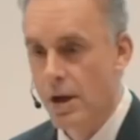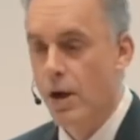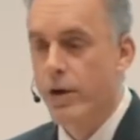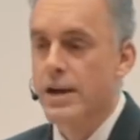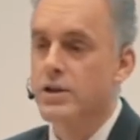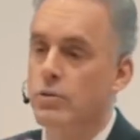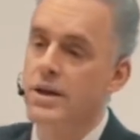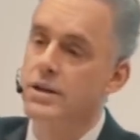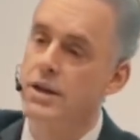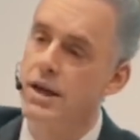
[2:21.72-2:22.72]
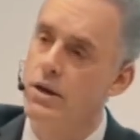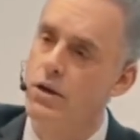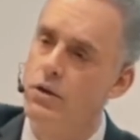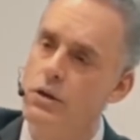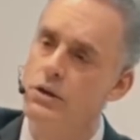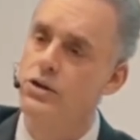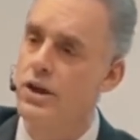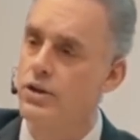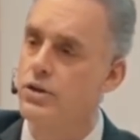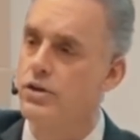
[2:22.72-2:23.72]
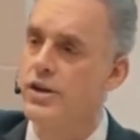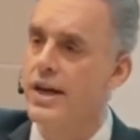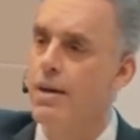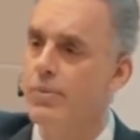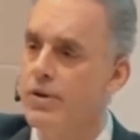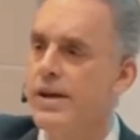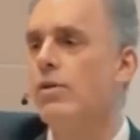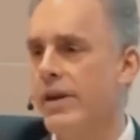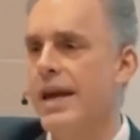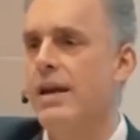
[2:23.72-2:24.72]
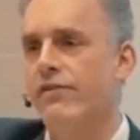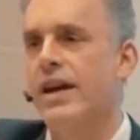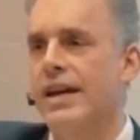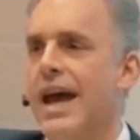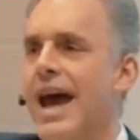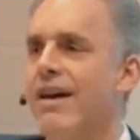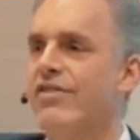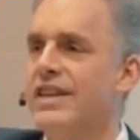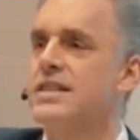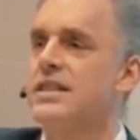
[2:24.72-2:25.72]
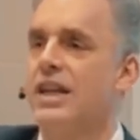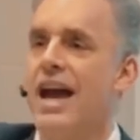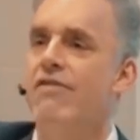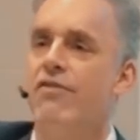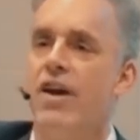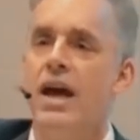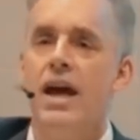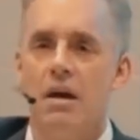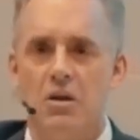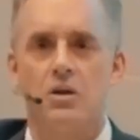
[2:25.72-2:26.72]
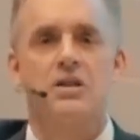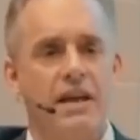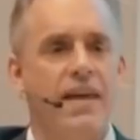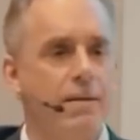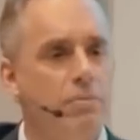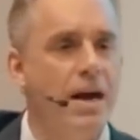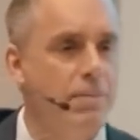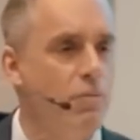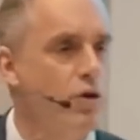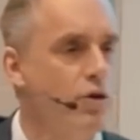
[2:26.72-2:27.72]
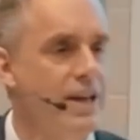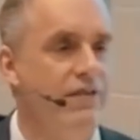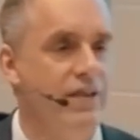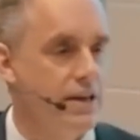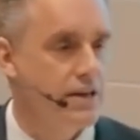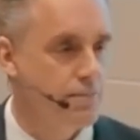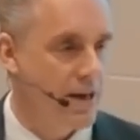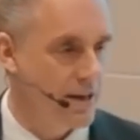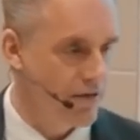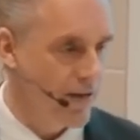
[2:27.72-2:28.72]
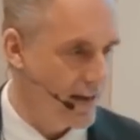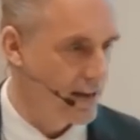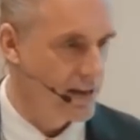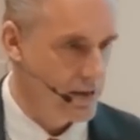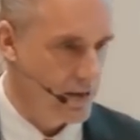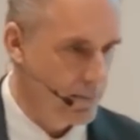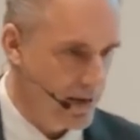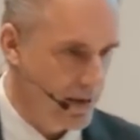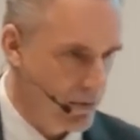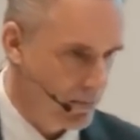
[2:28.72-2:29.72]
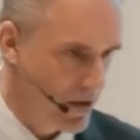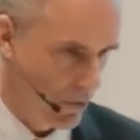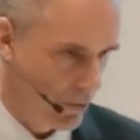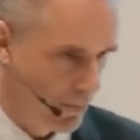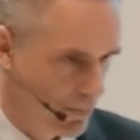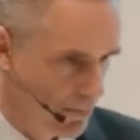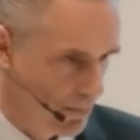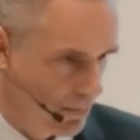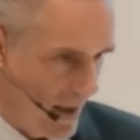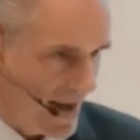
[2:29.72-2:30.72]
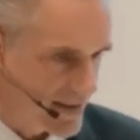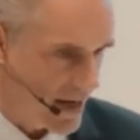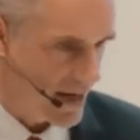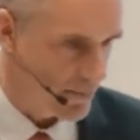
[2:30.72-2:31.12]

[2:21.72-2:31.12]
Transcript: Okay, so once you get your goal structure set up, you think, okay, if I could have this life, looks like that might be worth living, despite the fact that it's going to be, you know, anxiety